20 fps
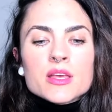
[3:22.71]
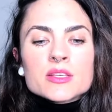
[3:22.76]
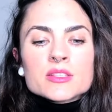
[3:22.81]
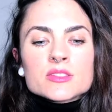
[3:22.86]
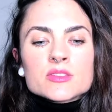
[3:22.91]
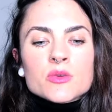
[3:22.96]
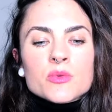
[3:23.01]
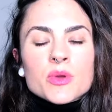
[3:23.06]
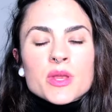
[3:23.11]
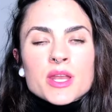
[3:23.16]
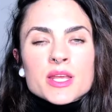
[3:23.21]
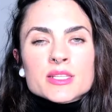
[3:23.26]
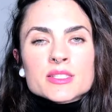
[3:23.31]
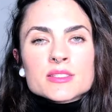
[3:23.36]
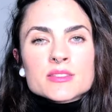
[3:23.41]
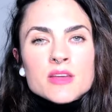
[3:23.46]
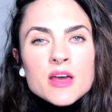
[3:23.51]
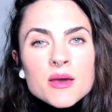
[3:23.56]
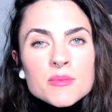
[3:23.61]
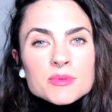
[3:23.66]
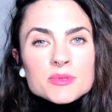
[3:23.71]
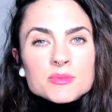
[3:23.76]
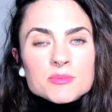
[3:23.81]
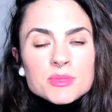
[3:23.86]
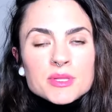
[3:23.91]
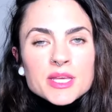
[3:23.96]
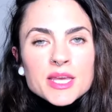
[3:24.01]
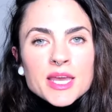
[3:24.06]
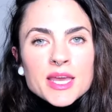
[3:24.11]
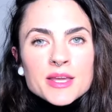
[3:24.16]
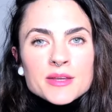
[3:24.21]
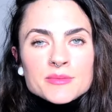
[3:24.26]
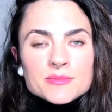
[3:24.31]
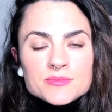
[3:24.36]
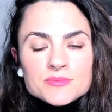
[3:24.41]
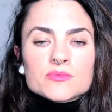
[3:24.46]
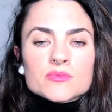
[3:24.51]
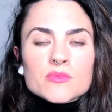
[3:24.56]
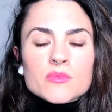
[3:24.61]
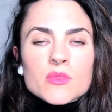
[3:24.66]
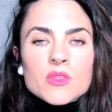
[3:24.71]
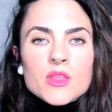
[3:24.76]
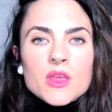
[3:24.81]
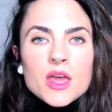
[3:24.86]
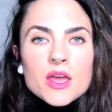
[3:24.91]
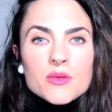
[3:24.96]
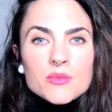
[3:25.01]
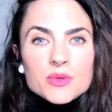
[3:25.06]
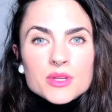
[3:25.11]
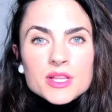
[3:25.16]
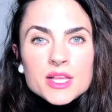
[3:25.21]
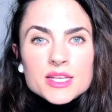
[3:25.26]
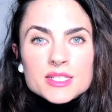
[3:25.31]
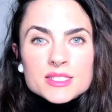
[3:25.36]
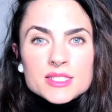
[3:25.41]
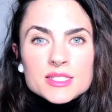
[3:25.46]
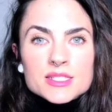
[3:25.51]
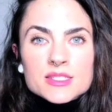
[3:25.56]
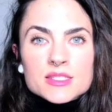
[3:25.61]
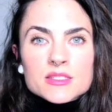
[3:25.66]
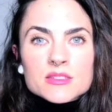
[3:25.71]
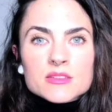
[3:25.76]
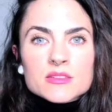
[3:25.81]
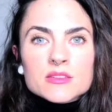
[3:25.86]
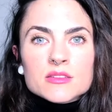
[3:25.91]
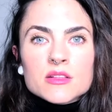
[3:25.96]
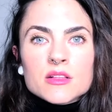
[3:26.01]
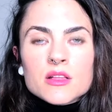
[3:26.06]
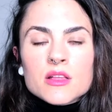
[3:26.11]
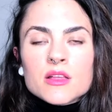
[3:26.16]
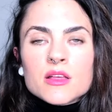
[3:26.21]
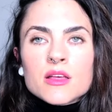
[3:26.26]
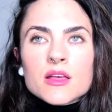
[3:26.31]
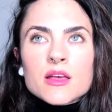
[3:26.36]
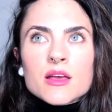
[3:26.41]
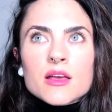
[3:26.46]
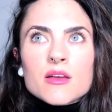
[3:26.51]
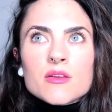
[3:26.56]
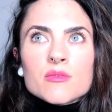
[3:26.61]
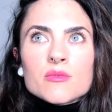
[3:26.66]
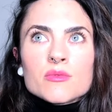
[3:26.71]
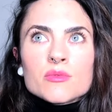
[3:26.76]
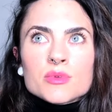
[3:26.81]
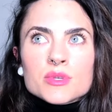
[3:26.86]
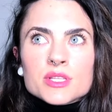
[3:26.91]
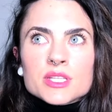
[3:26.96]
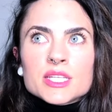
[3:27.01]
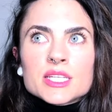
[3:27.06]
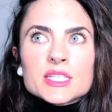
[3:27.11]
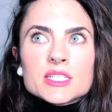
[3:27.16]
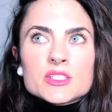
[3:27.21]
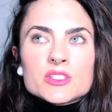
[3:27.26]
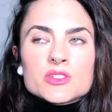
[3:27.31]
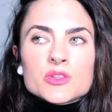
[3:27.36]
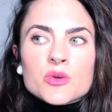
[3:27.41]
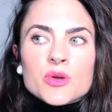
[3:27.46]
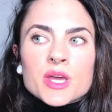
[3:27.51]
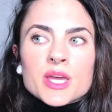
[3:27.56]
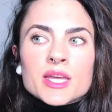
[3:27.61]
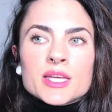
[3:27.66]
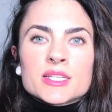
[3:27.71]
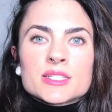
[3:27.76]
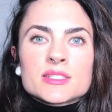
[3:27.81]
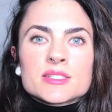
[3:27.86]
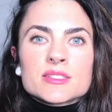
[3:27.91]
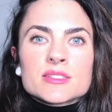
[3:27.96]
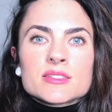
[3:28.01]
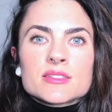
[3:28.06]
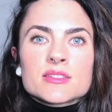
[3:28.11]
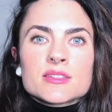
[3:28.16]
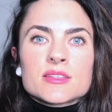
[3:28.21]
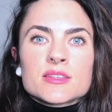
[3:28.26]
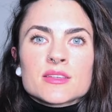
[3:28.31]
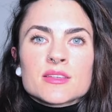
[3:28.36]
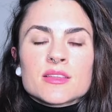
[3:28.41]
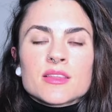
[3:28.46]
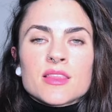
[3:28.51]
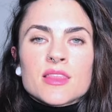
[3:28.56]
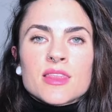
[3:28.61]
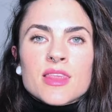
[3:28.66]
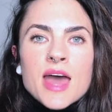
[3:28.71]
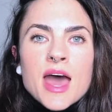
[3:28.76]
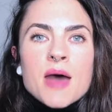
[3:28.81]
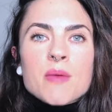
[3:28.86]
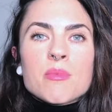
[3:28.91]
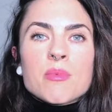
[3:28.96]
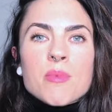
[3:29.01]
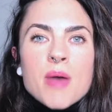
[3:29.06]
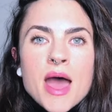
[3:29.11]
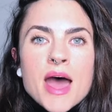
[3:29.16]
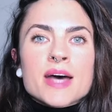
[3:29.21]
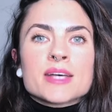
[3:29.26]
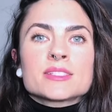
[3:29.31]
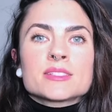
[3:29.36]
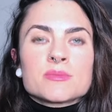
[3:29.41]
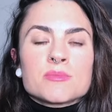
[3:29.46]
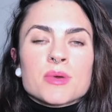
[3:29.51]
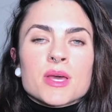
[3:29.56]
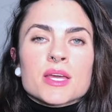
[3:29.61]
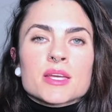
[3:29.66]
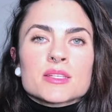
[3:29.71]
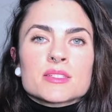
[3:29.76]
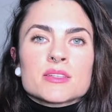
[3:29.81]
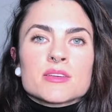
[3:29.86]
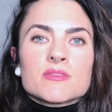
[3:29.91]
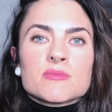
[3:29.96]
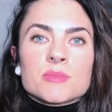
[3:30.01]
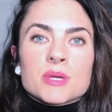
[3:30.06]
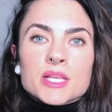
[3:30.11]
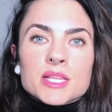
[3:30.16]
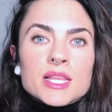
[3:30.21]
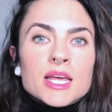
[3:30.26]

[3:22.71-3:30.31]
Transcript: So when I stopped playing, I realized I still really enjoyed that aspect of my